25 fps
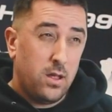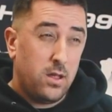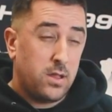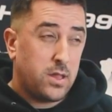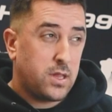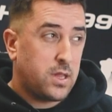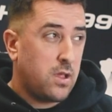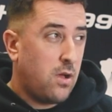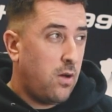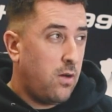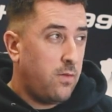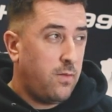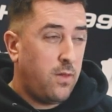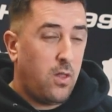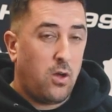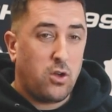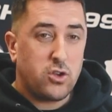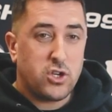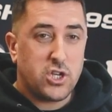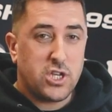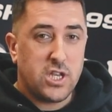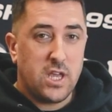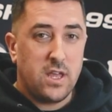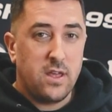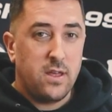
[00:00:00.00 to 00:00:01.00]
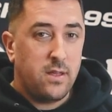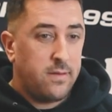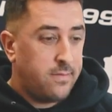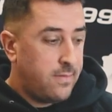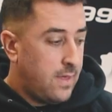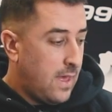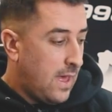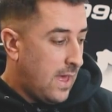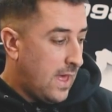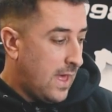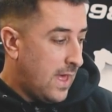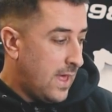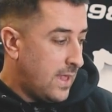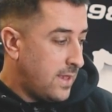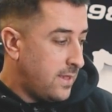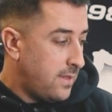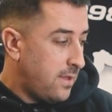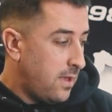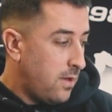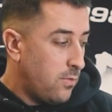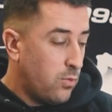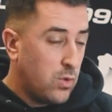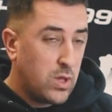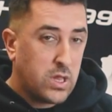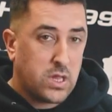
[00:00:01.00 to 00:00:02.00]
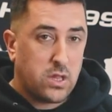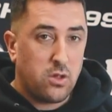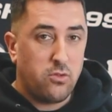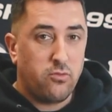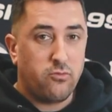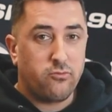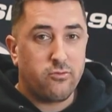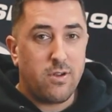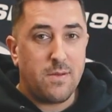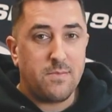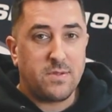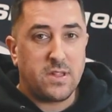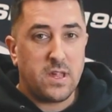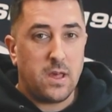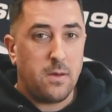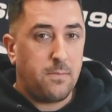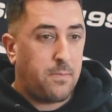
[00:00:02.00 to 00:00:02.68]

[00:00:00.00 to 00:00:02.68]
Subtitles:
start of last year, and we soon ripped it